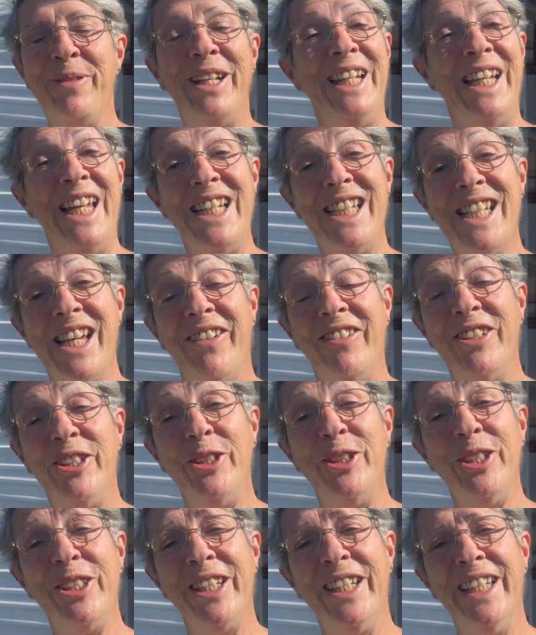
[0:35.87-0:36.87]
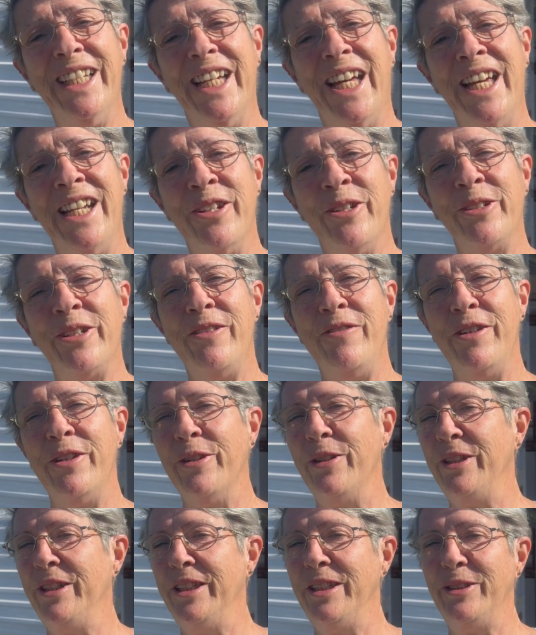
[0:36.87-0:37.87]
Let's have a look and I'll give
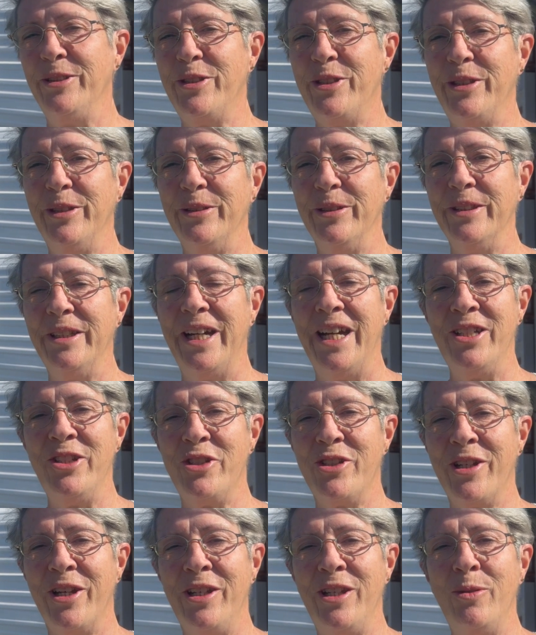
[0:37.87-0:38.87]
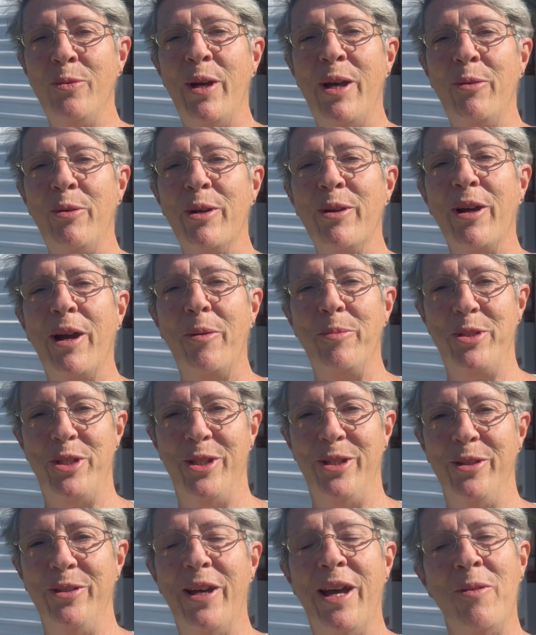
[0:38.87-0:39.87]
you a little tour and show you where we're up
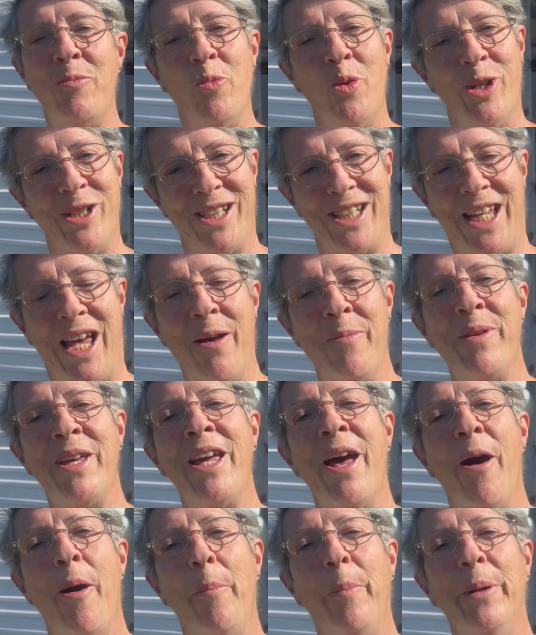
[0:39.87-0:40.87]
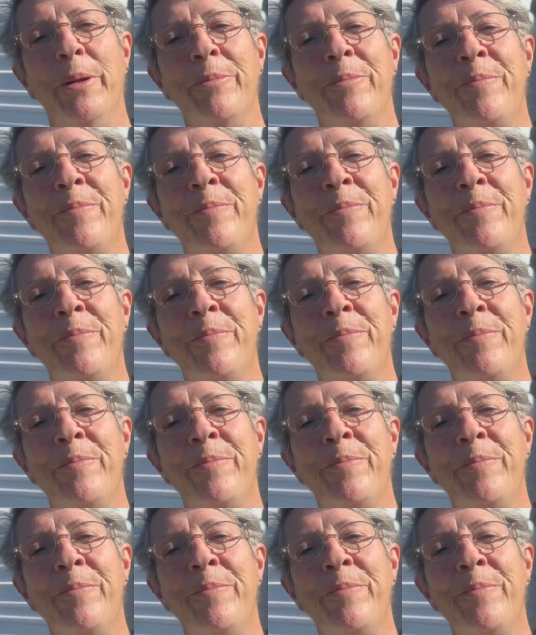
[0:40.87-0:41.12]
to and what's coming up.